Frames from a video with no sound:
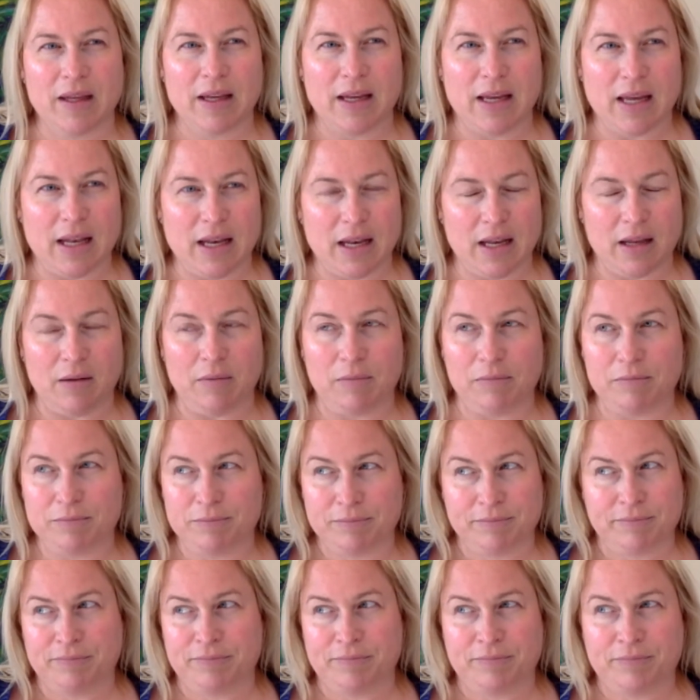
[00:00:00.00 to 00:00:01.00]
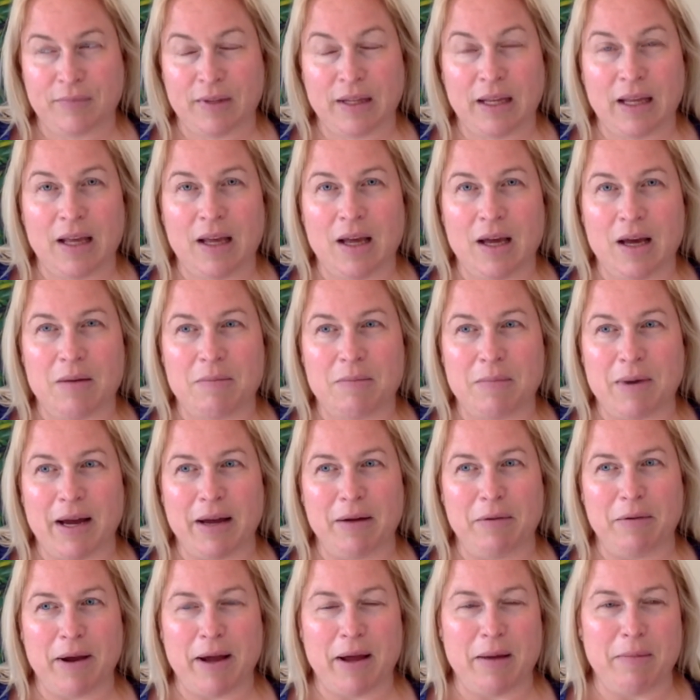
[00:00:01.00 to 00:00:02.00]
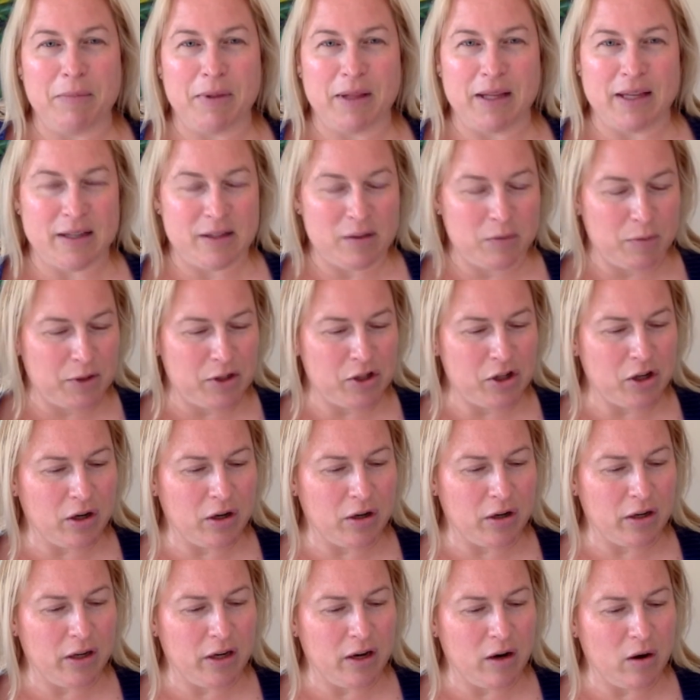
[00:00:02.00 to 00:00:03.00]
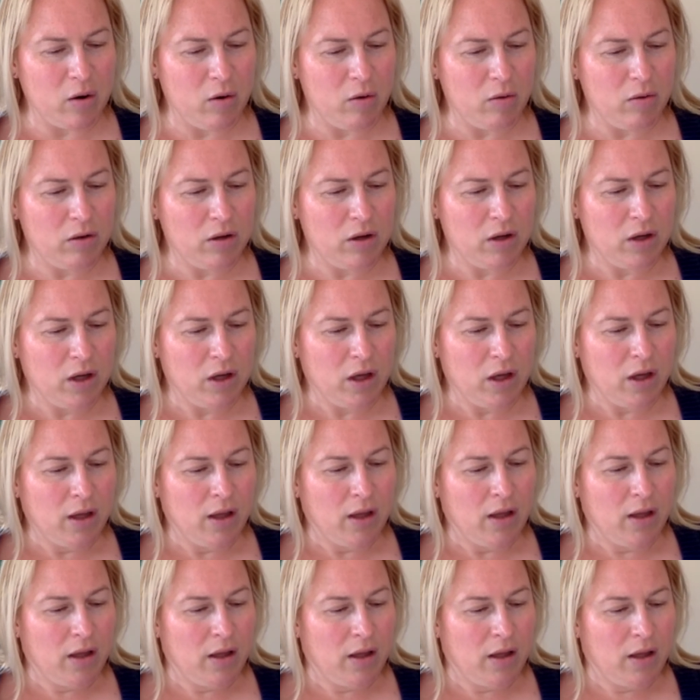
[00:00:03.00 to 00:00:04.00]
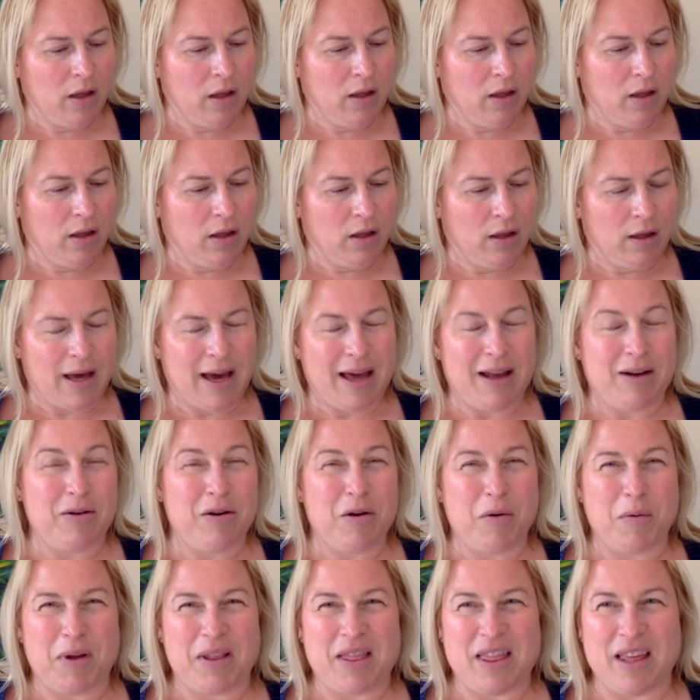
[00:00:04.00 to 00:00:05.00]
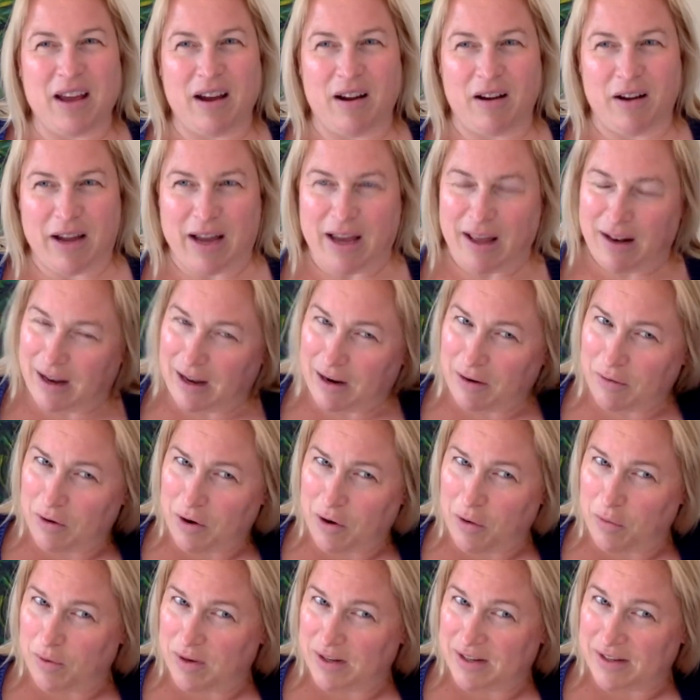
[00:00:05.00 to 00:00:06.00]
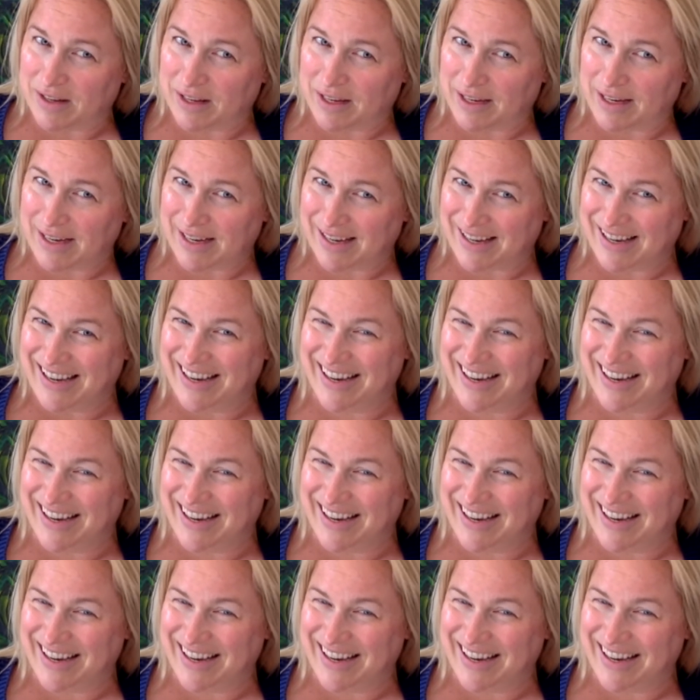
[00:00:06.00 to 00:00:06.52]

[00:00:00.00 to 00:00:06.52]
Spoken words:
getting my ramblings, which are, I don't know what they are yet. I don't know. It's like,